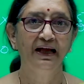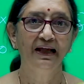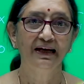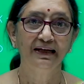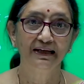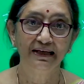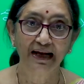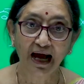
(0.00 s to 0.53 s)

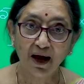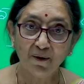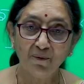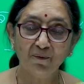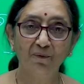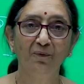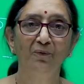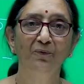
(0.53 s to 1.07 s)

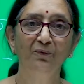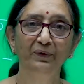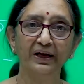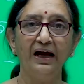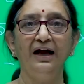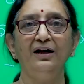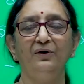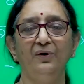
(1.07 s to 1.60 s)
Now, we
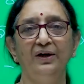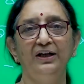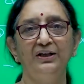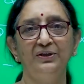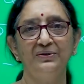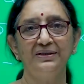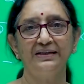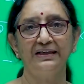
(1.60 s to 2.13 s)
are going
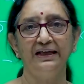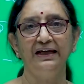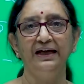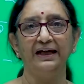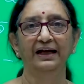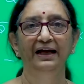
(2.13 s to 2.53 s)
to see